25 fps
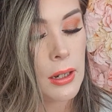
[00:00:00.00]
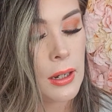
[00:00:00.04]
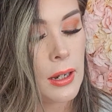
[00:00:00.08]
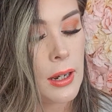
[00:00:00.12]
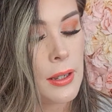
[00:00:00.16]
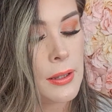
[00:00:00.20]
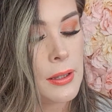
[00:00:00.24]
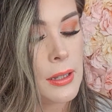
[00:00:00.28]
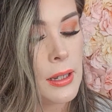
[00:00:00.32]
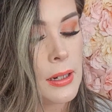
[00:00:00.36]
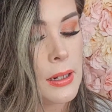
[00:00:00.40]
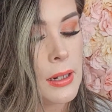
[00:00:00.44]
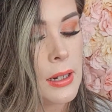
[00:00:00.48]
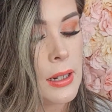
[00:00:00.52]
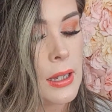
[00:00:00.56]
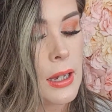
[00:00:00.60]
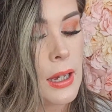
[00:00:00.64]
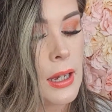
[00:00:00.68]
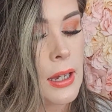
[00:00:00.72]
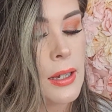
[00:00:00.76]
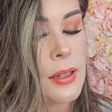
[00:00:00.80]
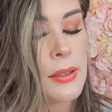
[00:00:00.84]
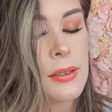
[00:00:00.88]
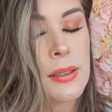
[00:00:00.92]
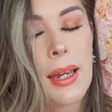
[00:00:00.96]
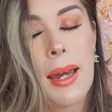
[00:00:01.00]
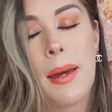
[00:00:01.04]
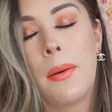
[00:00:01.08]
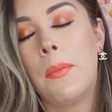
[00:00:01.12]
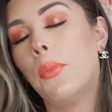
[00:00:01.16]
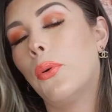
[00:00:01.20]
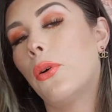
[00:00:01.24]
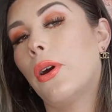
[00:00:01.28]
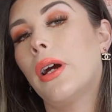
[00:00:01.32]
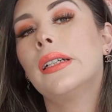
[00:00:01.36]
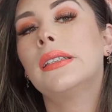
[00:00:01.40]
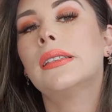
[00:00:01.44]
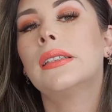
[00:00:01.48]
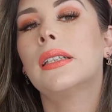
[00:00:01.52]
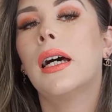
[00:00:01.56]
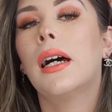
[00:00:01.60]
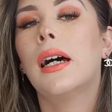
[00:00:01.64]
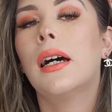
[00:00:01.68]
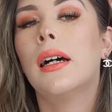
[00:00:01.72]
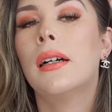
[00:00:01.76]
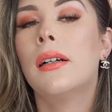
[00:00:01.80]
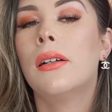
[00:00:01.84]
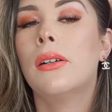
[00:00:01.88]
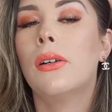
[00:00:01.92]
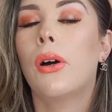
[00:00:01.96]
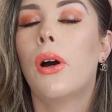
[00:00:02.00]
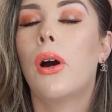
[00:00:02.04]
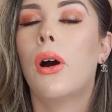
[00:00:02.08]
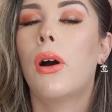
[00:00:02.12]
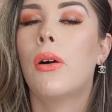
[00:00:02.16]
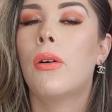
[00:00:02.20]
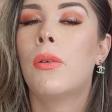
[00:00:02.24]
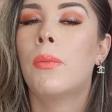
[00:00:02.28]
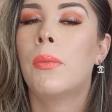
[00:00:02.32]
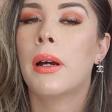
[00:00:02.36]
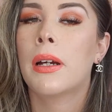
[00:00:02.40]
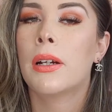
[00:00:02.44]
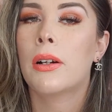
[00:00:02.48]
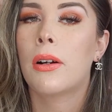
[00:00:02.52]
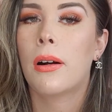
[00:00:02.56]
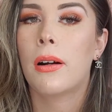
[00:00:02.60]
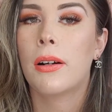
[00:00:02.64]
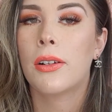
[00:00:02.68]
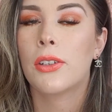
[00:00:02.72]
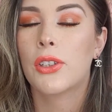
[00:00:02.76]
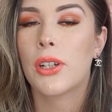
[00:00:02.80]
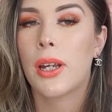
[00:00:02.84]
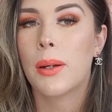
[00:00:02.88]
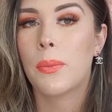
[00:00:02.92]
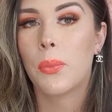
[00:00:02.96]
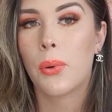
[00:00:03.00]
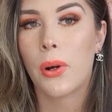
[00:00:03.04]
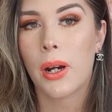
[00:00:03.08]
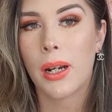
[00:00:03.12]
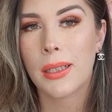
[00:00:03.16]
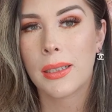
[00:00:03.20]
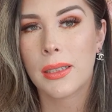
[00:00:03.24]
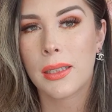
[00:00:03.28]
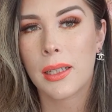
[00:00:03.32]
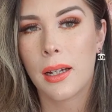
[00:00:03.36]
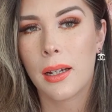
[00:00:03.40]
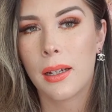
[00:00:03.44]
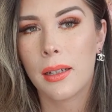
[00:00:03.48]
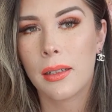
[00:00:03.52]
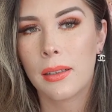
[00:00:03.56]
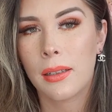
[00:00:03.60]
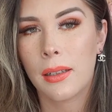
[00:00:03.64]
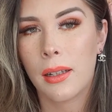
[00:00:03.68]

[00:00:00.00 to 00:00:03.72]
And then there's Empressa. Oh my gosh, Empressa